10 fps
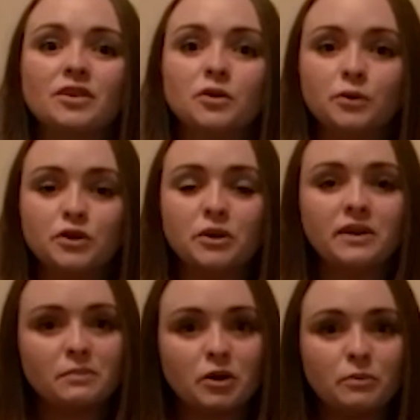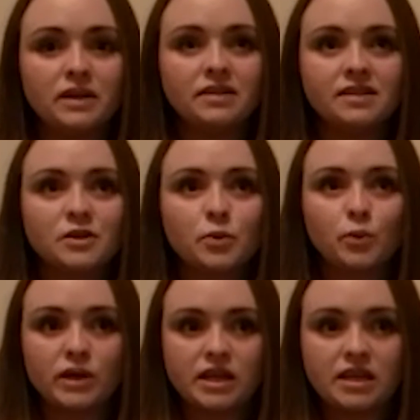Also at the moment,
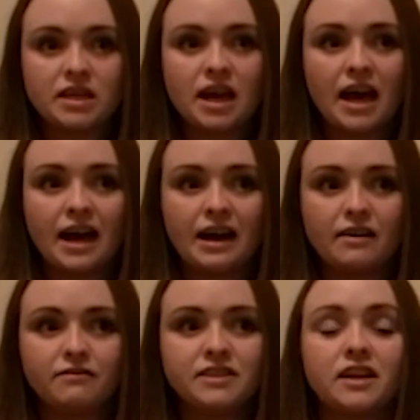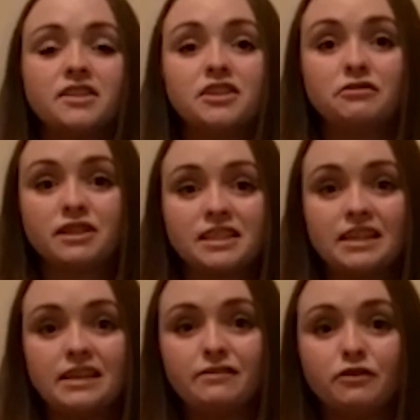we have started to
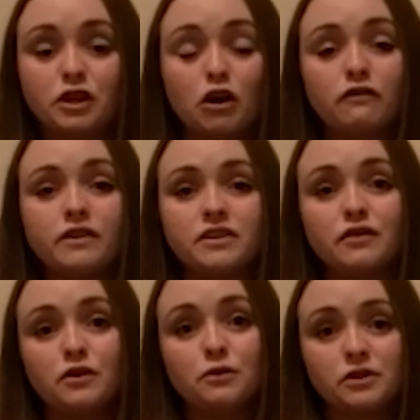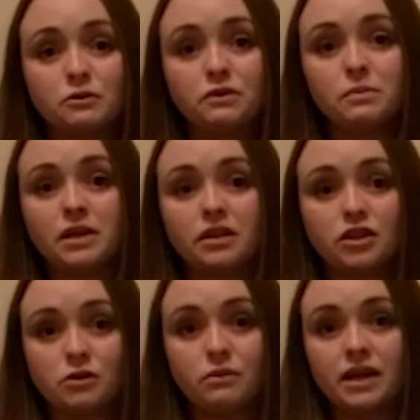receive the offers of who's going to be the
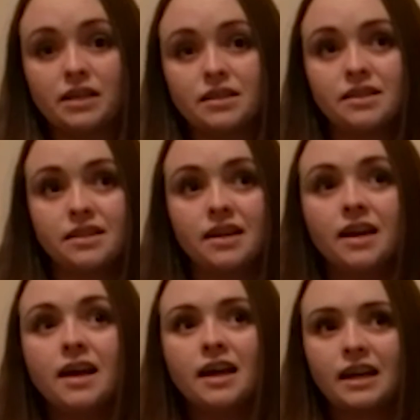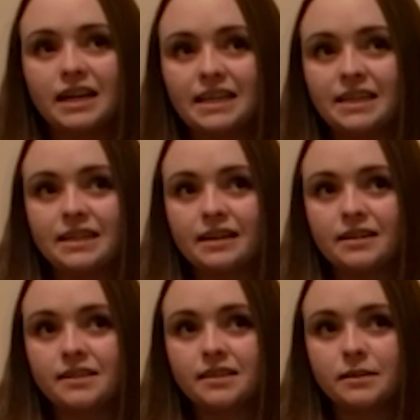unit leader
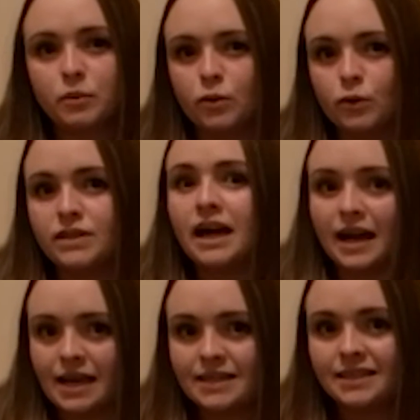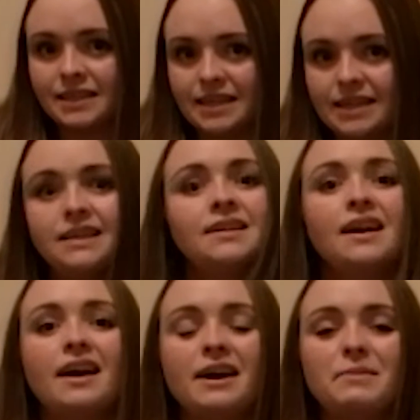support IST.
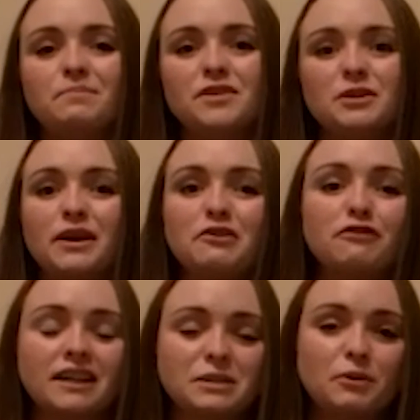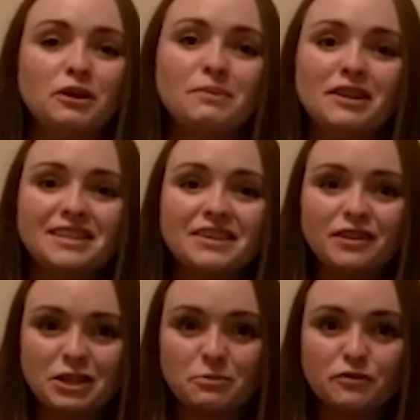So I know Frank's spoken about this in a
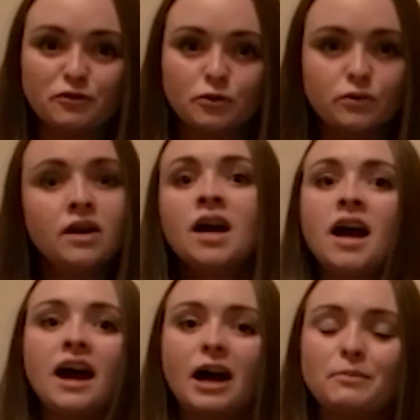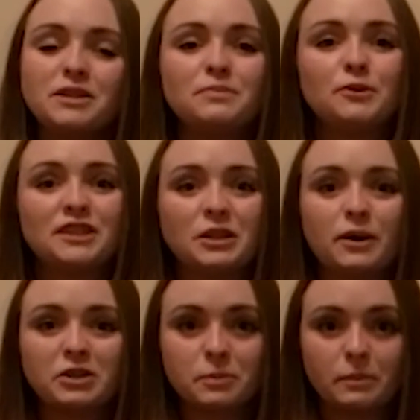video before. I'll be supporting the
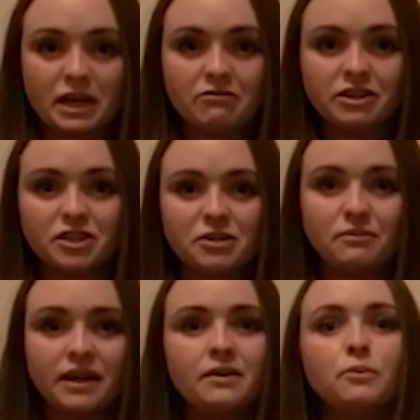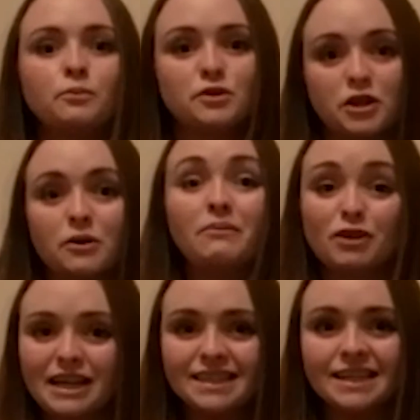Welsh Barbarians unit, so I'm
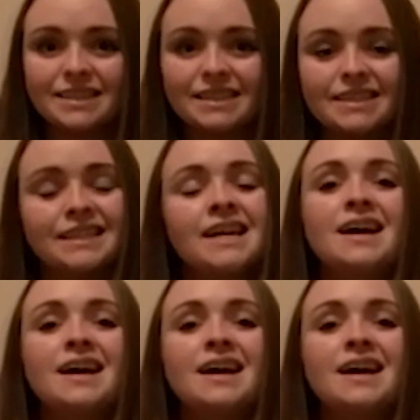really excited